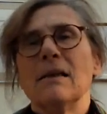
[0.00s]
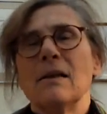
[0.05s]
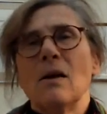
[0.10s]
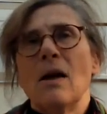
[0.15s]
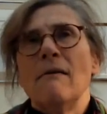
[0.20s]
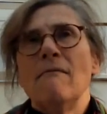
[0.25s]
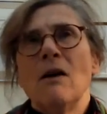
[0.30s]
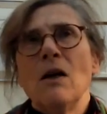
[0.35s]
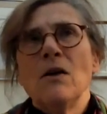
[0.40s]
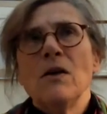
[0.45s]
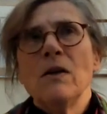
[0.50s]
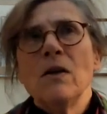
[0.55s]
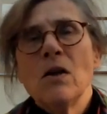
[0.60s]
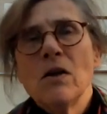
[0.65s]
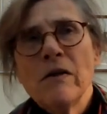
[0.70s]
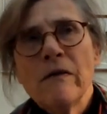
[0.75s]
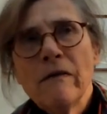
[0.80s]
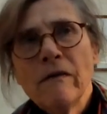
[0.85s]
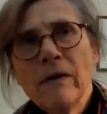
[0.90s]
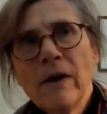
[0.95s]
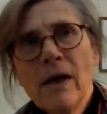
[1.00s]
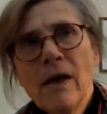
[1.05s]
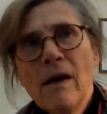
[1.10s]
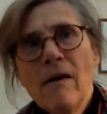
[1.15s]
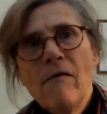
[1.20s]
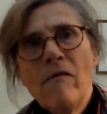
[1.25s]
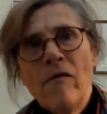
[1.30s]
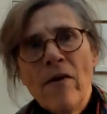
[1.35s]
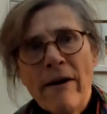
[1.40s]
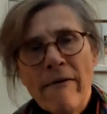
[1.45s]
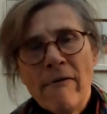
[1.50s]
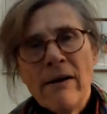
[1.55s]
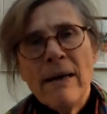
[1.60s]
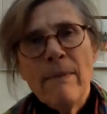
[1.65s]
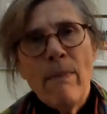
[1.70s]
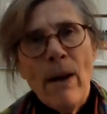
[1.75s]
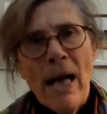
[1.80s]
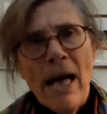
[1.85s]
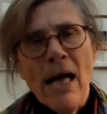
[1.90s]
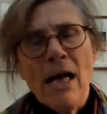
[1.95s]
So I wrote a lot of
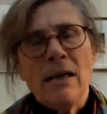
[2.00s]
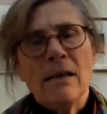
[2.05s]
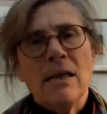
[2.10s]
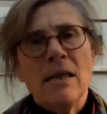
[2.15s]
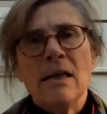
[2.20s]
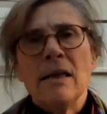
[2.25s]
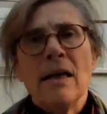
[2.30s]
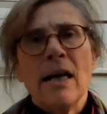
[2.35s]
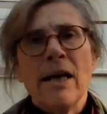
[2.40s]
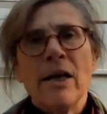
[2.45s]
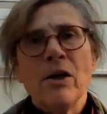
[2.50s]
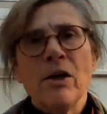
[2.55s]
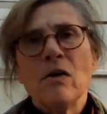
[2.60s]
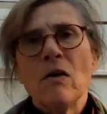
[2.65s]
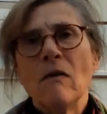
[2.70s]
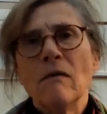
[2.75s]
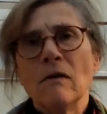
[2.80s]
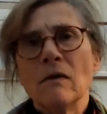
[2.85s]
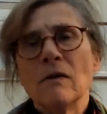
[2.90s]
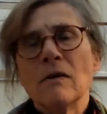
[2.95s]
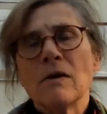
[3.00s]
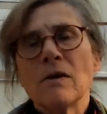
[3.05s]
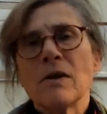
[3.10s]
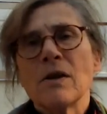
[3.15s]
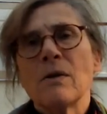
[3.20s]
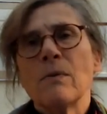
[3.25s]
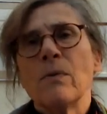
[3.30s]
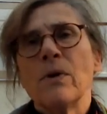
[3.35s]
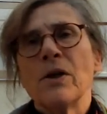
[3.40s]
very bad teenage novels,